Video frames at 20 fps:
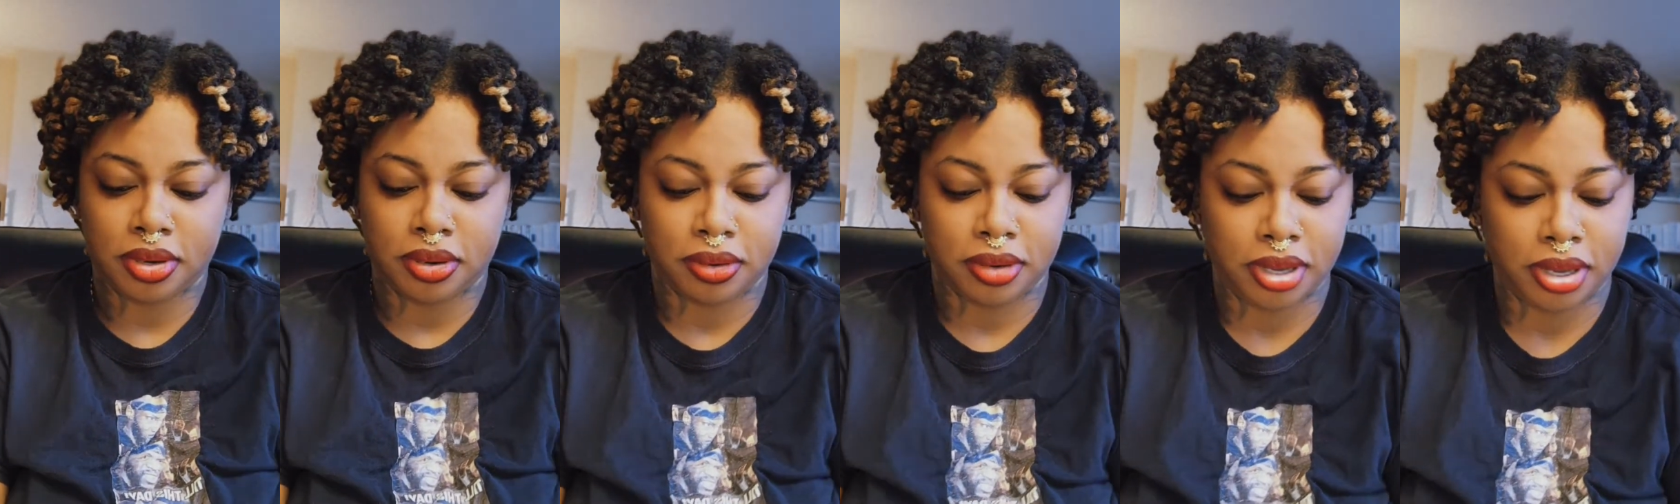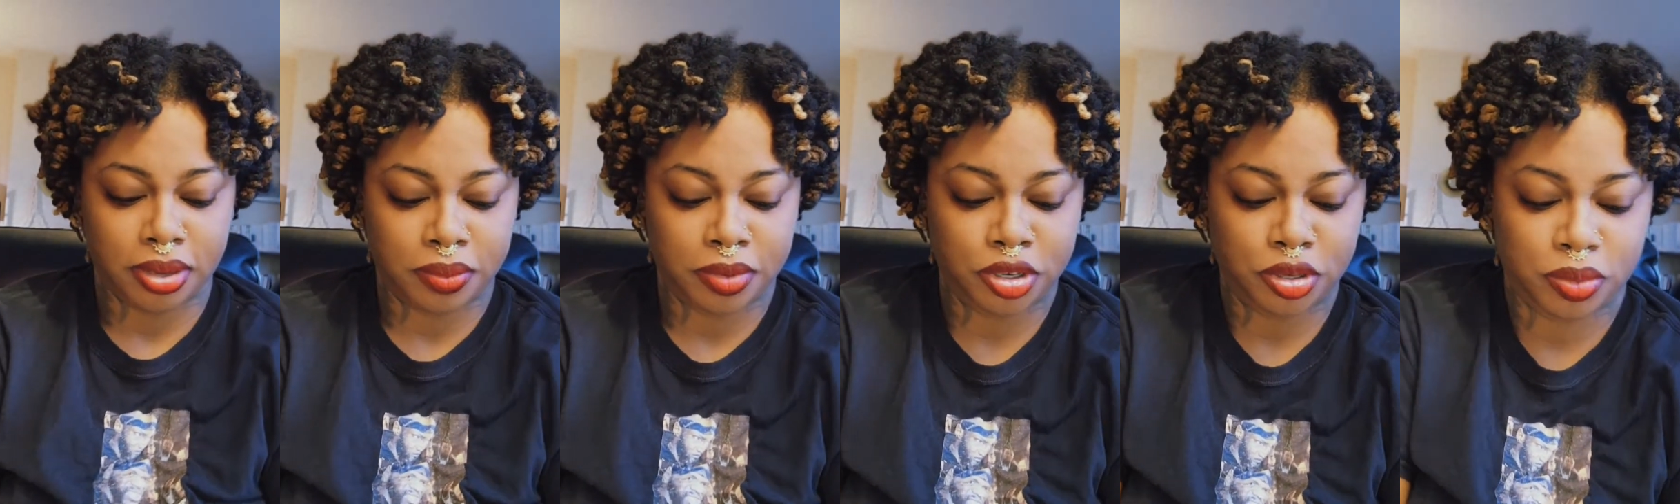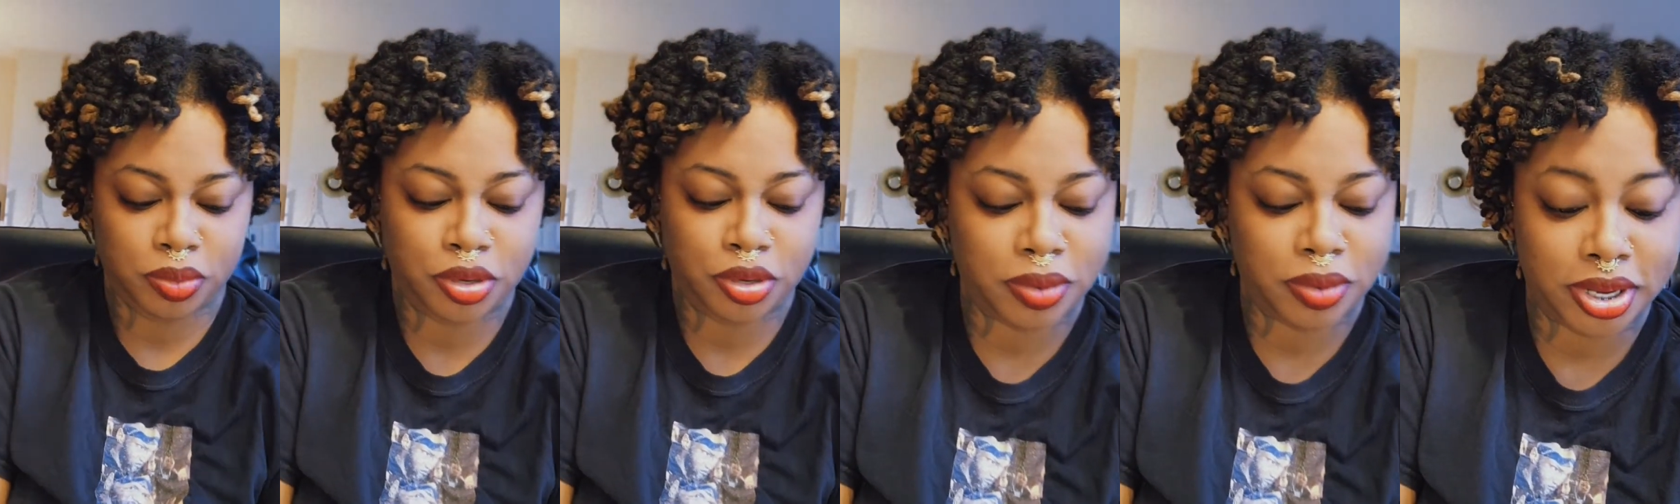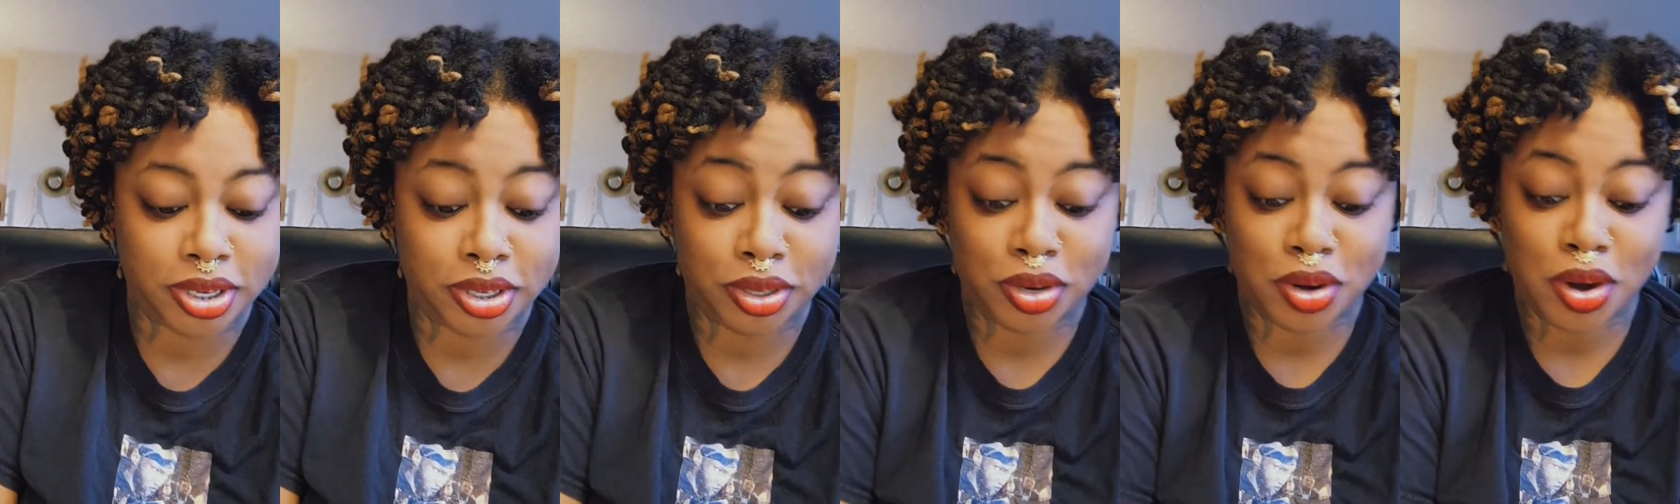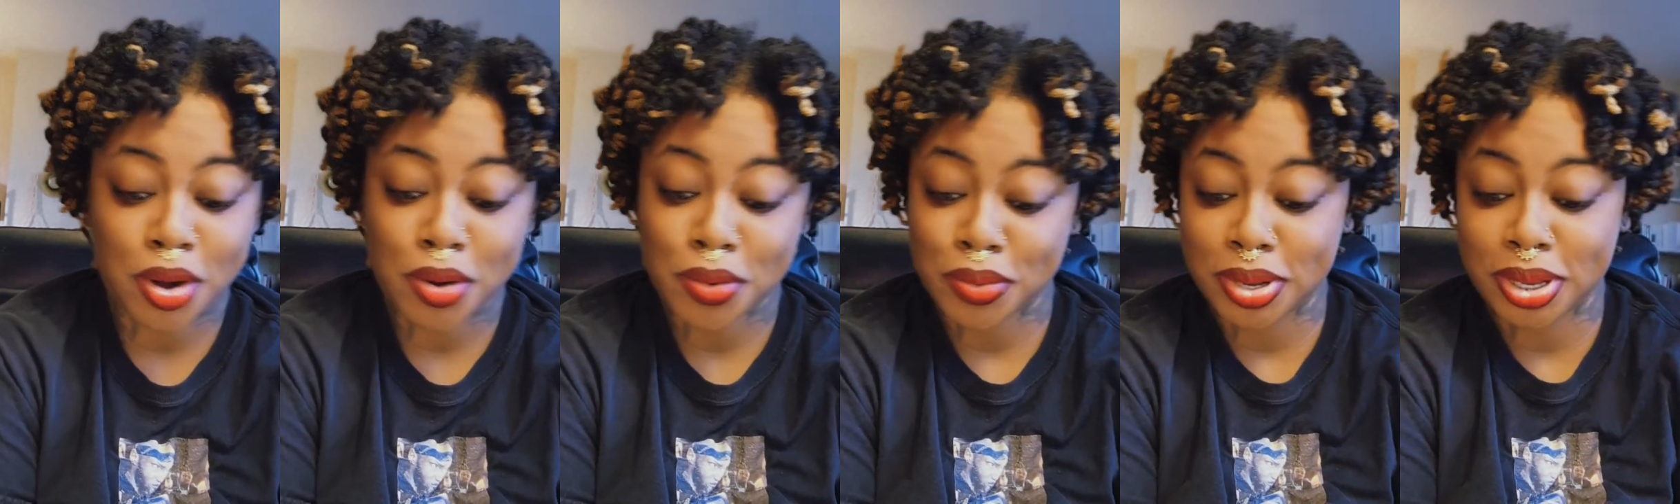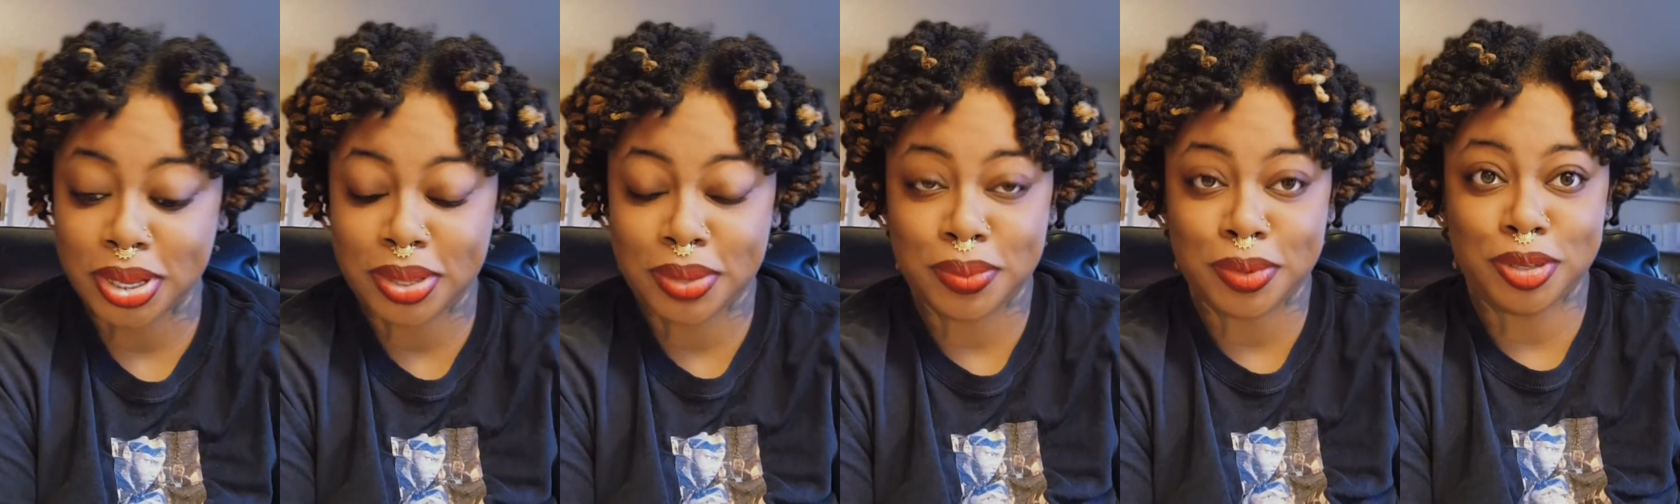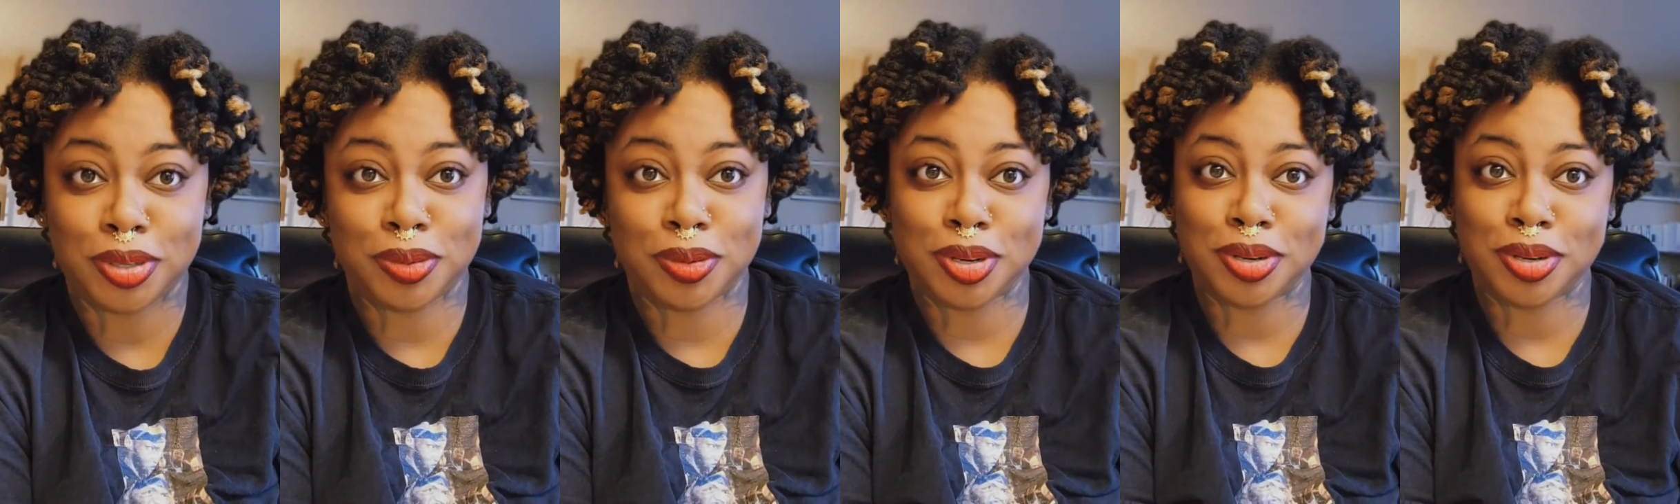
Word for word: Okay, which one do I start with? Which